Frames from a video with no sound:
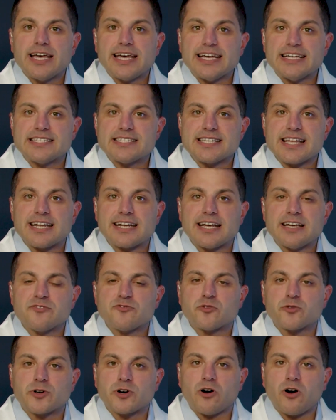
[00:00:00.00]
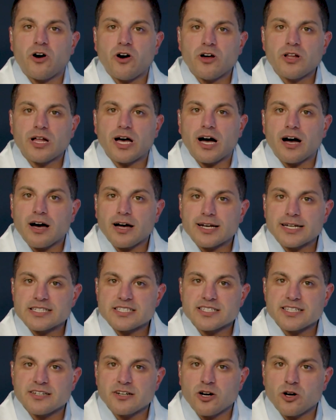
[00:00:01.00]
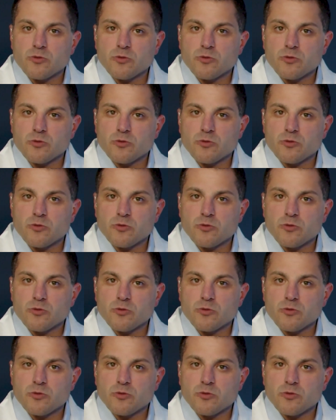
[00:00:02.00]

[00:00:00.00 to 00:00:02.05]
is that if we're all honest and